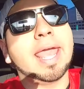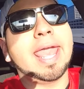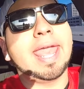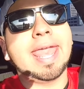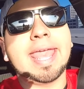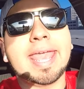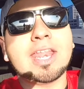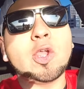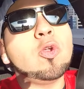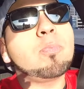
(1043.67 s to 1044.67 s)
And
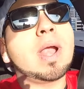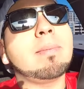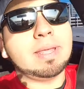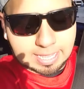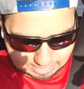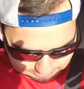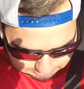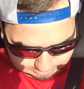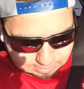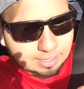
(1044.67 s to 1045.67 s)
you probably guessed
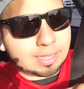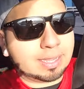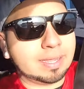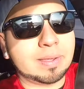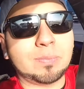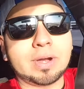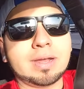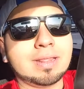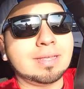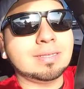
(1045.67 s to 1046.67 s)
it, I'm
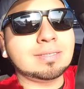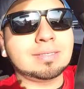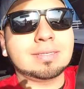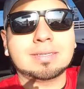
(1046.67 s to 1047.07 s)
wearing this,